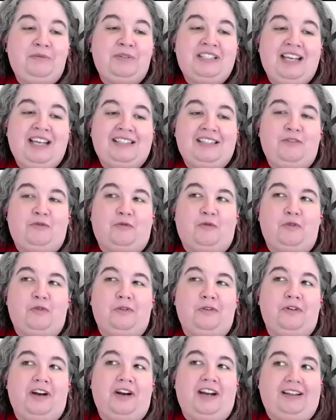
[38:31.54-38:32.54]
was acting
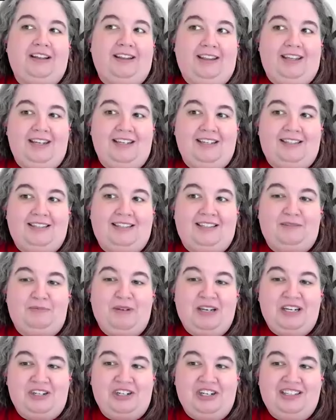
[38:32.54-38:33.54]
really
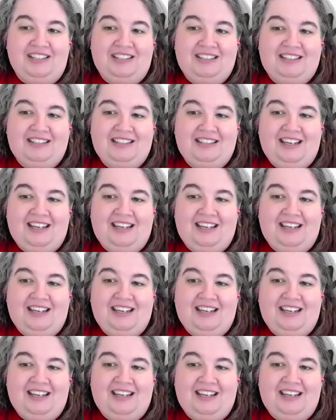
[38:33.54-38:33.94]
suspicious.